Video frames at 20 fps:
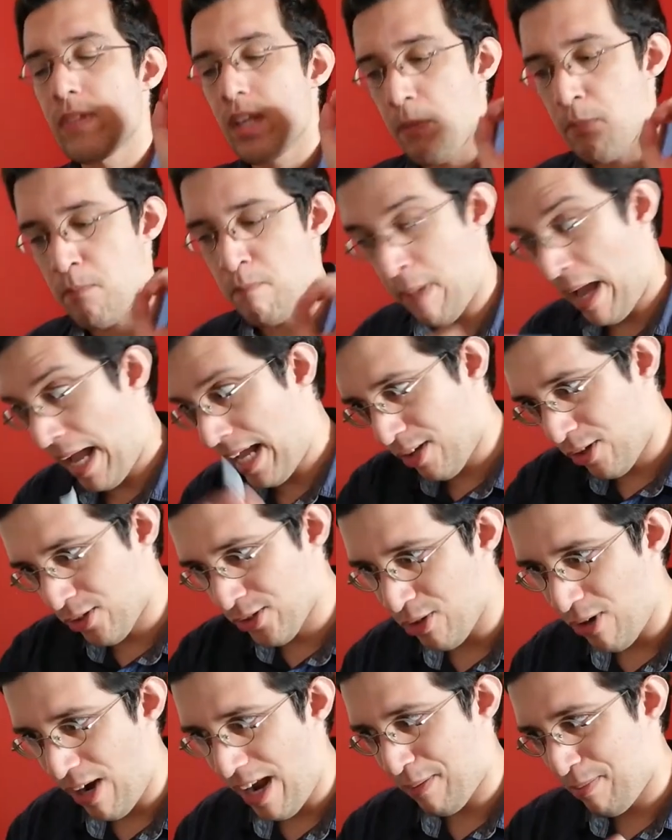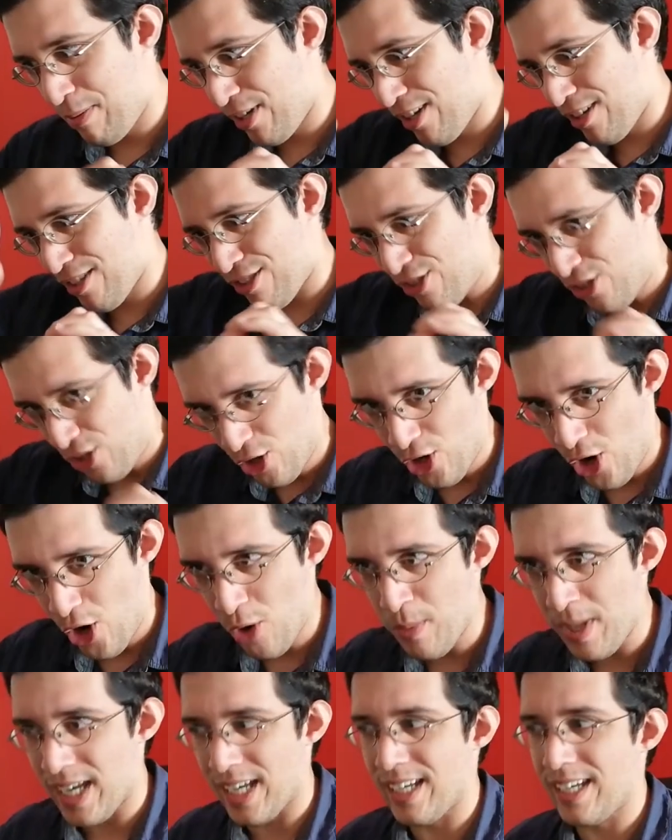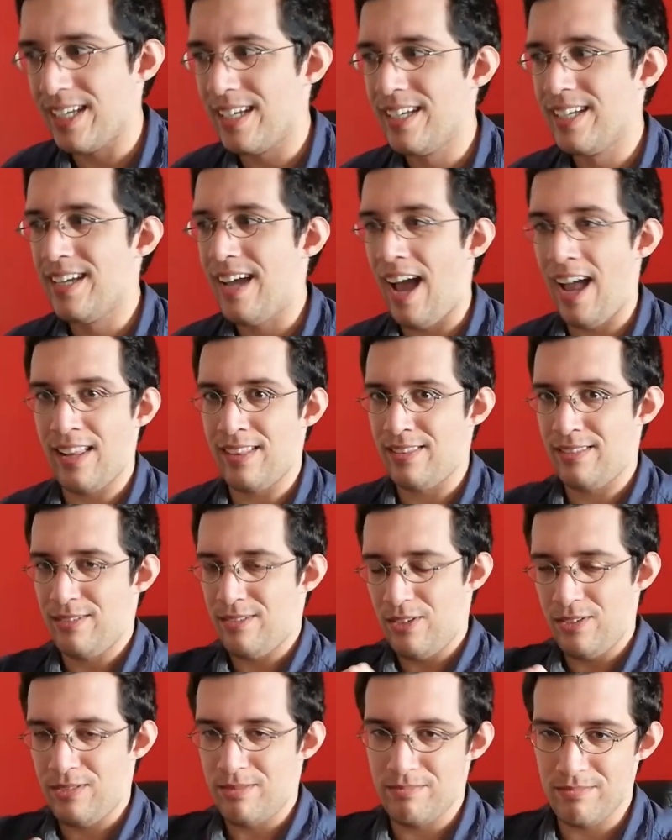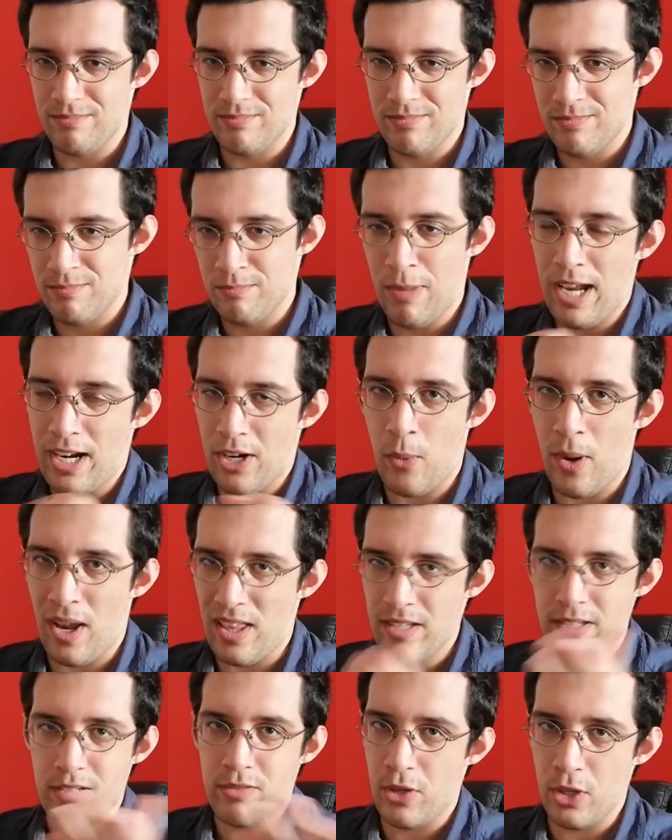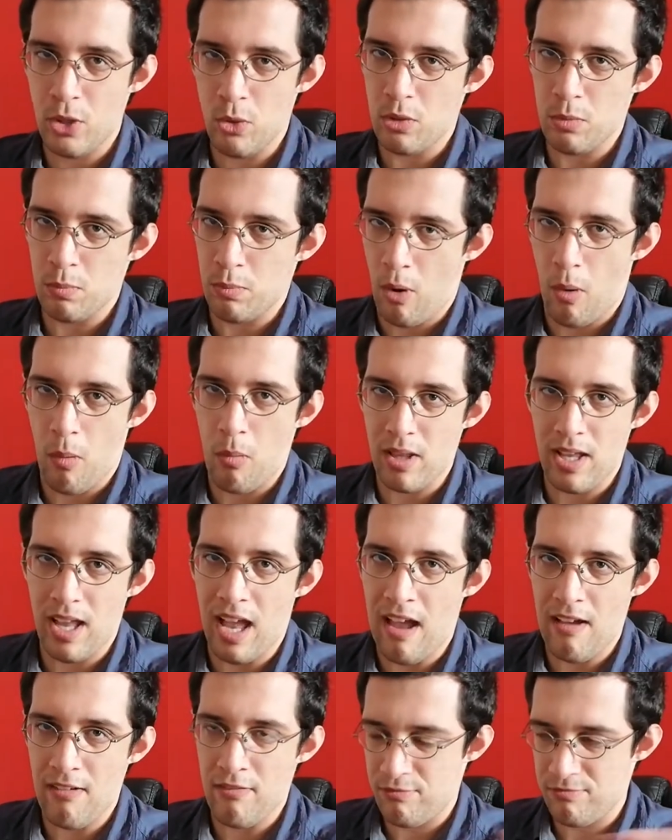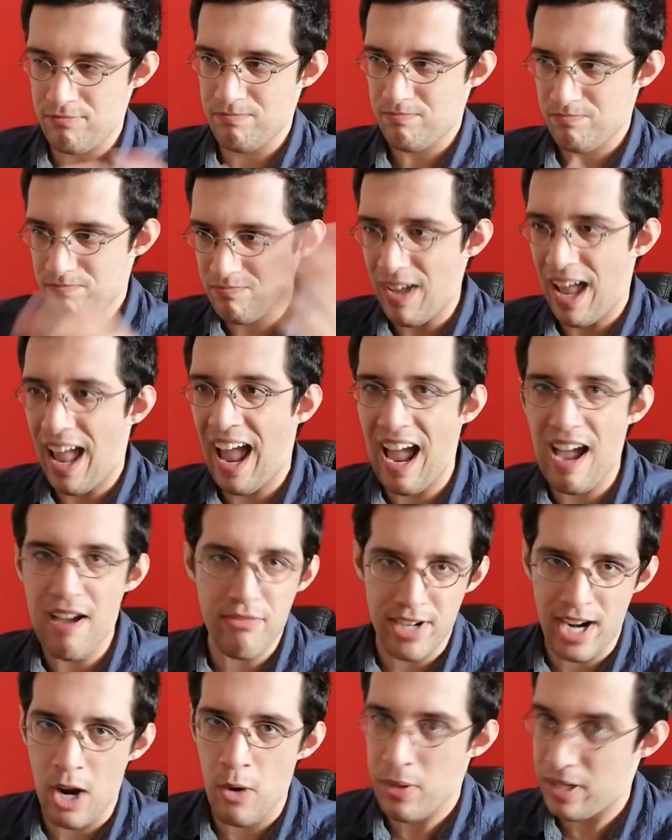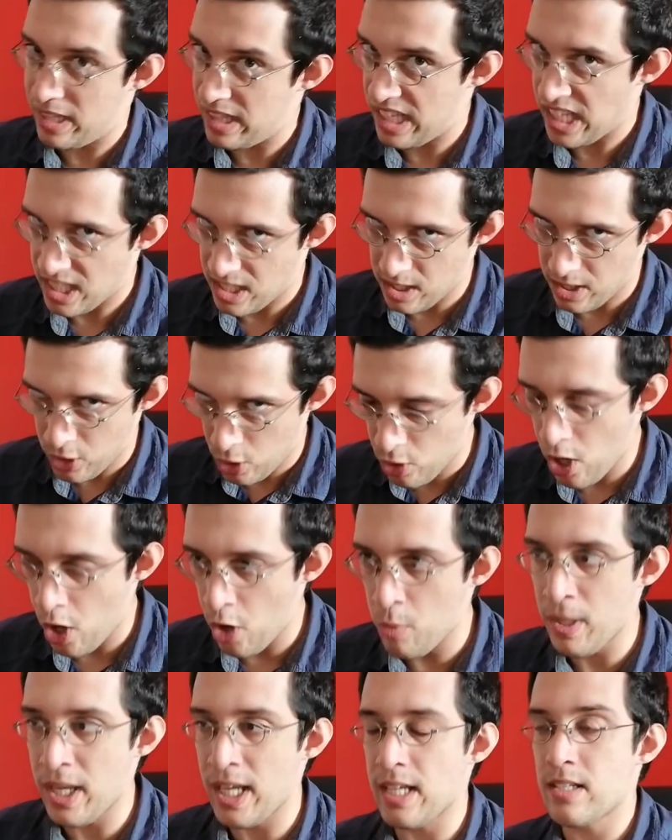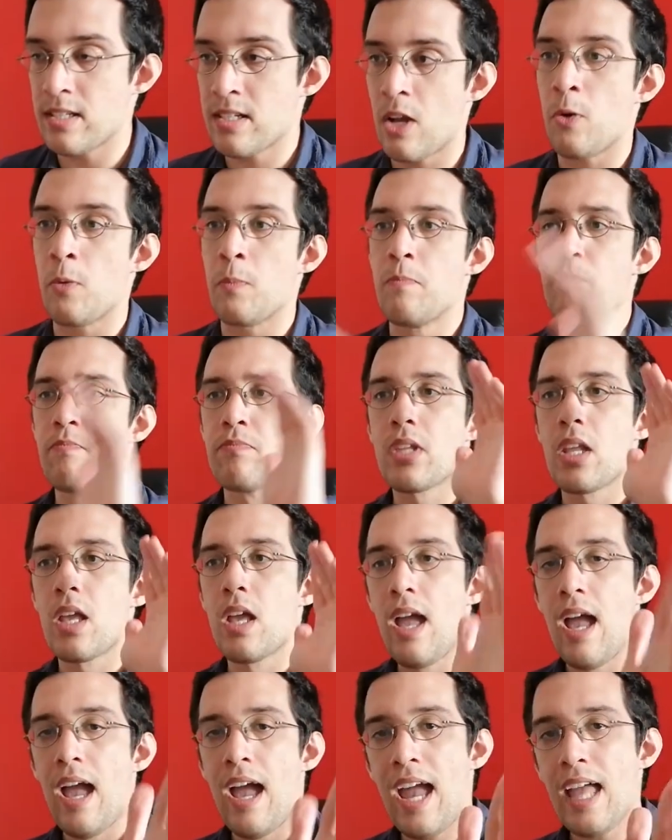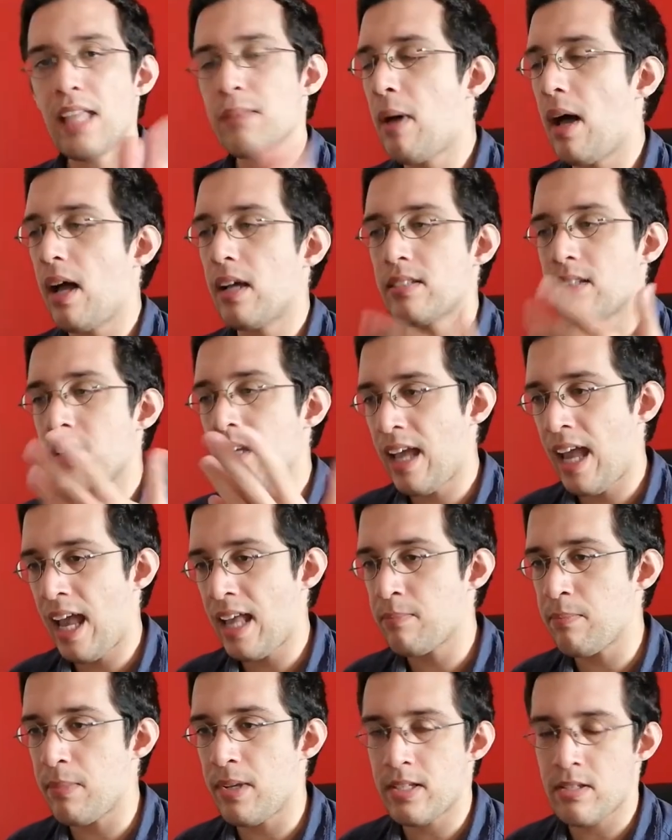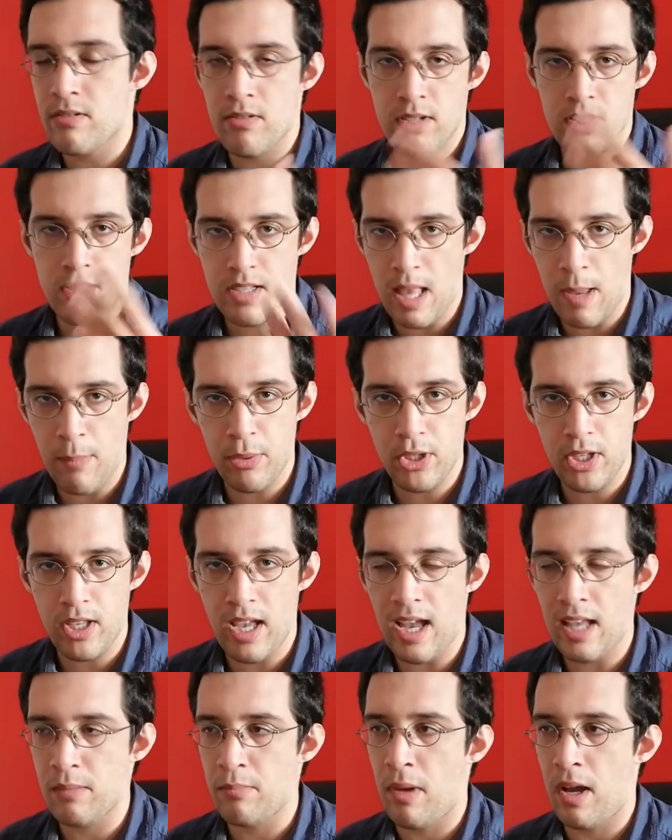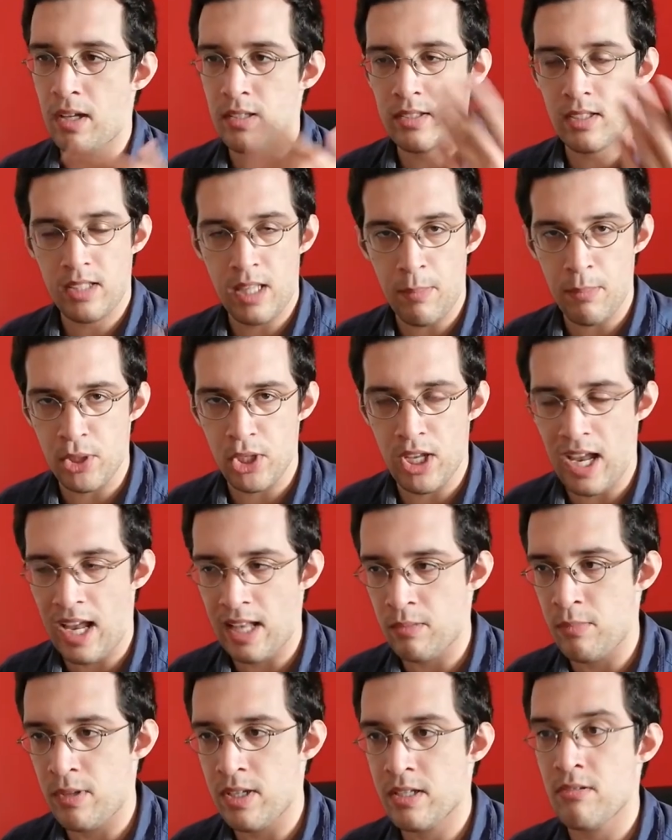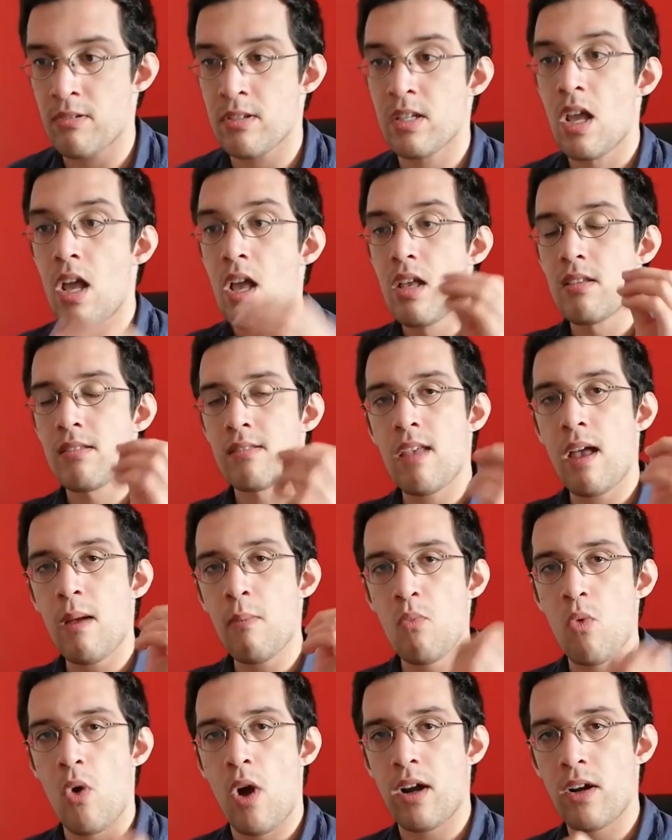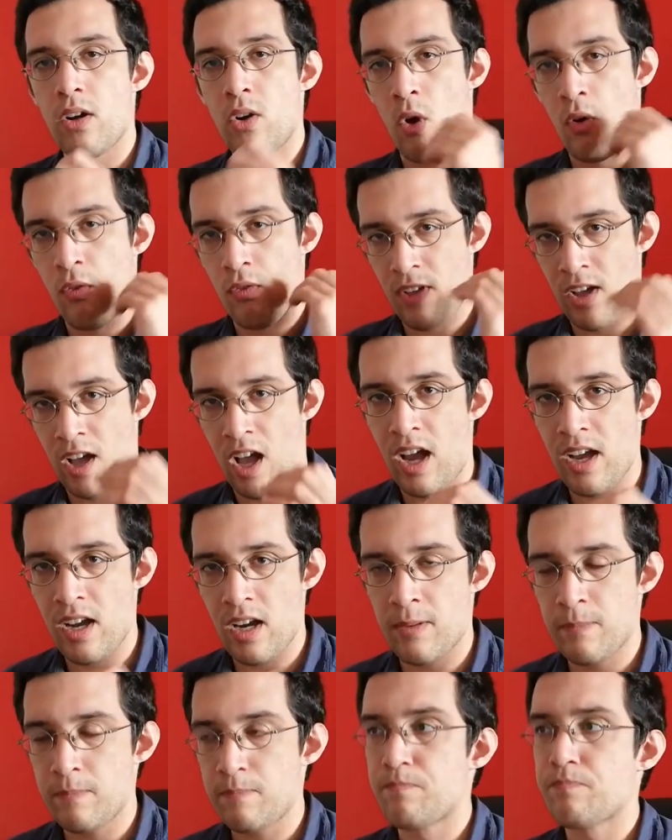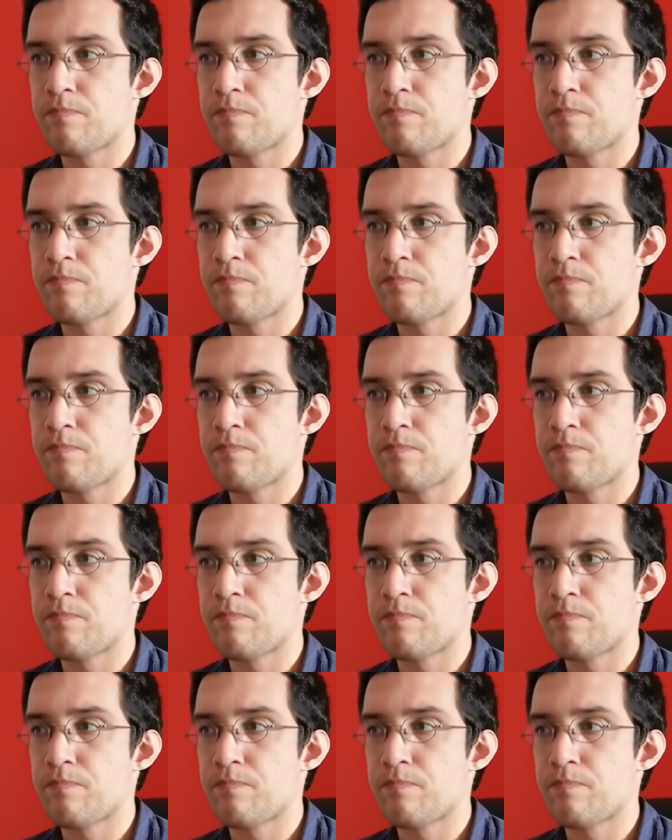back on track because you know me and by the way this video will probably have half an hour at least you know me so headmaster headmistress deputy headmaster deputy headmistress someone of the higher